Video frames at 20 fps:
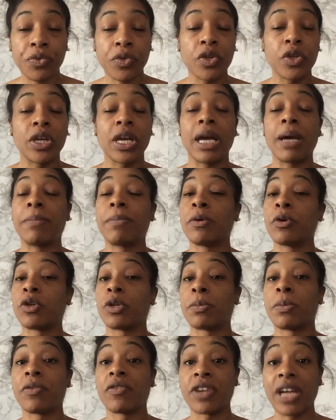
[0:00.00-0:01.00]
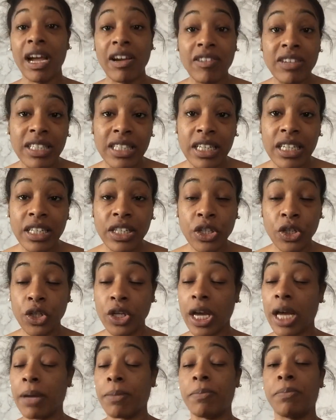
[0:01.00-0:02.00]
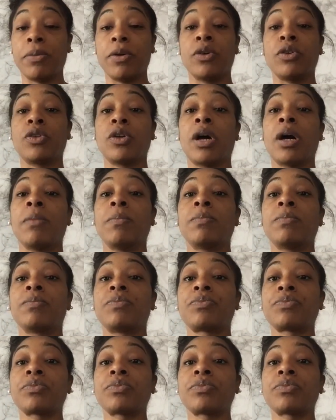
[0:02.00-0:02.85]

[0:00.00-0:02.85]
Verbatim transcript: you get a buildup of keratin, you get a buildup